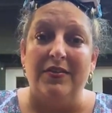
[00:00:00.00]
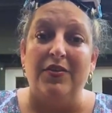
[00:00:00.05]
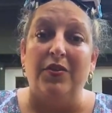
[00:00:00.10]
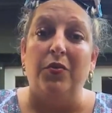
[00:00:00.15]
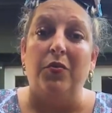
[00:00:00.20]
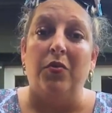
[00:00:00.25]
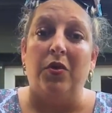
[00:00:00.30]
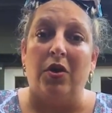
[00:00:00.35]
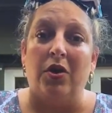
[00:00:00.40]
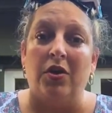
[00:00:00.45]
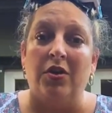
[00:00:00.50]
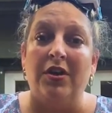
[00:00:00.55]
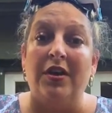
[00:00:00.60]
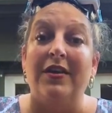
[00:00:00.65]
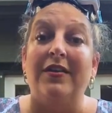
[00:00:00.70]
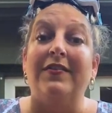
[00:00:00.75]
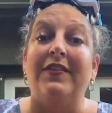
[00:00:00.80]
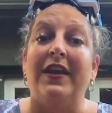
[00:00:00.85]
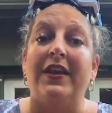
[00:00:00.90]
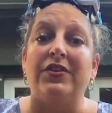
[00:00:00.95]
the word
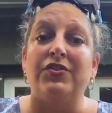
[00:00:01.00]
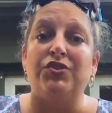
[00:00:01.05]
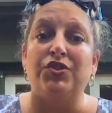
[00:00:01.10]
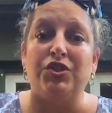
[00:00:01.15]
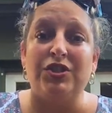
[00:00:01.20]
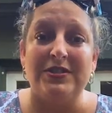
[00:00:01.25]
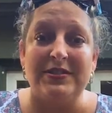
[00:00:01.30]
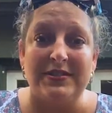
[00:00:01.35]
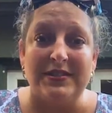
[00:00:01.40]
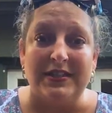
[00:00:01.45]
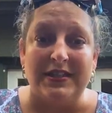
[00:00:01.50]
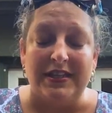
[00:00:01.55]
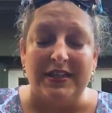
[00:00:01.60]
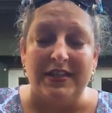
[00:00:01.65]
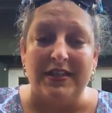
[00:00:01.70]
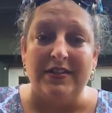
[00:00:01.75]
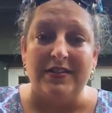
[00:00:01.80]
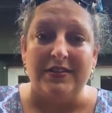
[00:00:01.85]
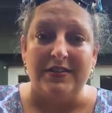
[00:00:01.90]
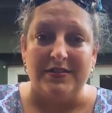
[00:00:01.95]

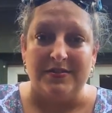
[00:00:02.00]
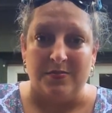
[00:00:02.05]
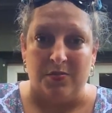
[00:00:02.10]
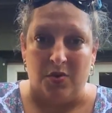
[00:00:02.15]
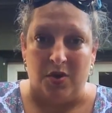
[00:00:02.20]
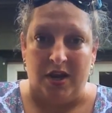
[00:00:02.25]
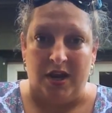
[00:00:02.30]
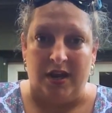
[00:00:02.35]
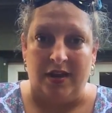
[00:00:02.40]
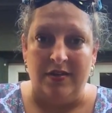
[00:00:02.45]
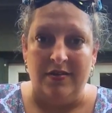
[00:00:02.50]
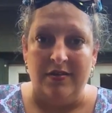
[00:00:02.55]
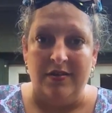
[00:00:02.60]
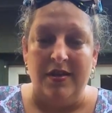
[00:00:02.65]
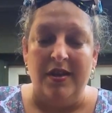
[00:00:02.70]
electricity this morning